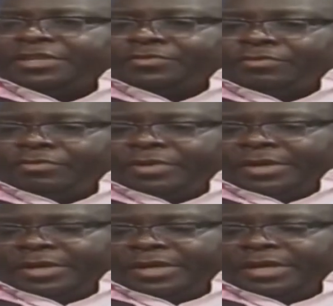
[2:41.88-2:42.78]
through
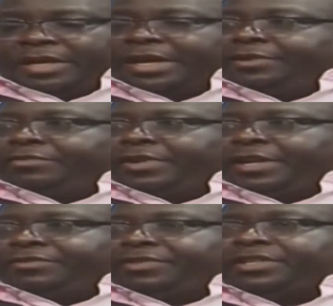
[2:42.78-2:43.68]

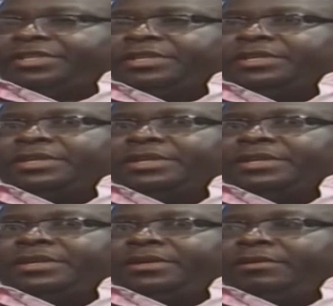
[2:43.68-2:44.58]
hydroelectricity,
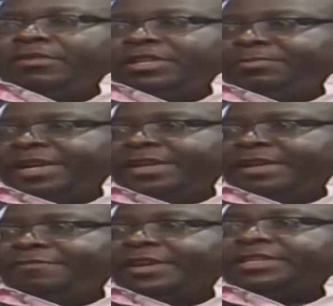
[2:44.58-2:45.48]
was badly
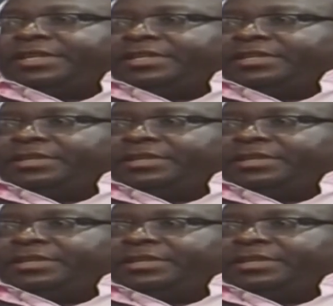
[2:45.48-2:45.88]
affected.